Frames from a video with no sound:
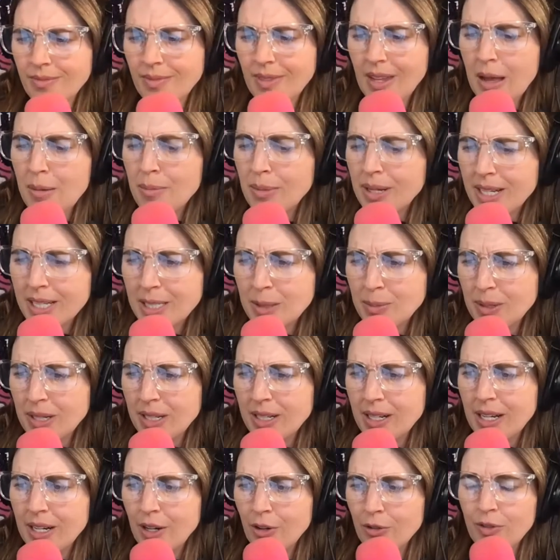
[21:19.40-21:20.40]
My husband and
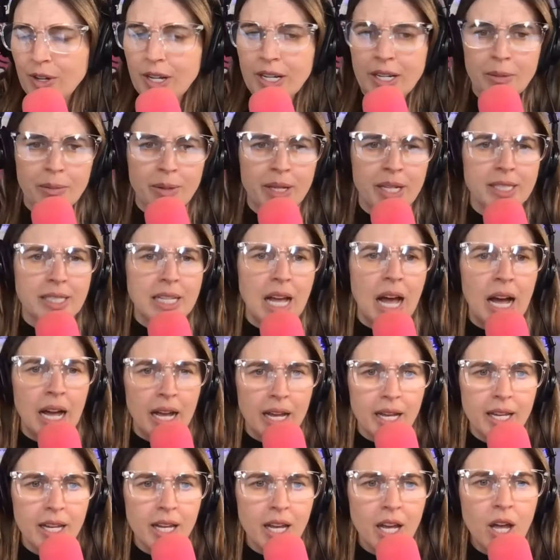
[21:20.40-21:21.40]
I are fighting because
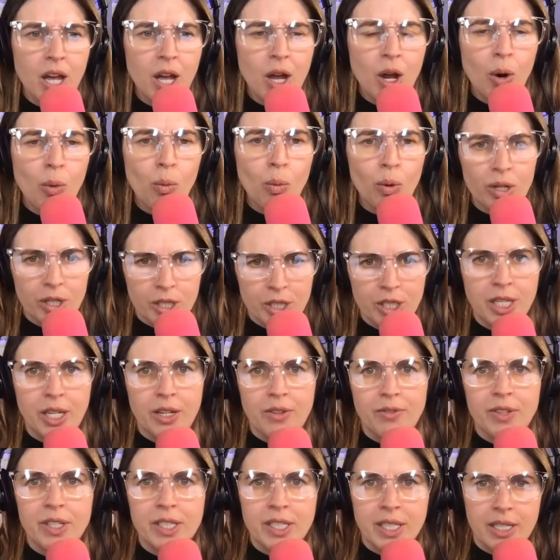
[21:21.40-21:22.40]
I want to
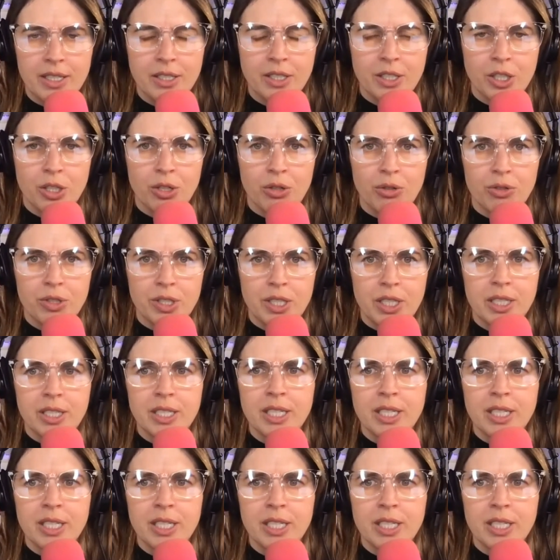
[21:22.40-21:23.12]
give the Testacuzzi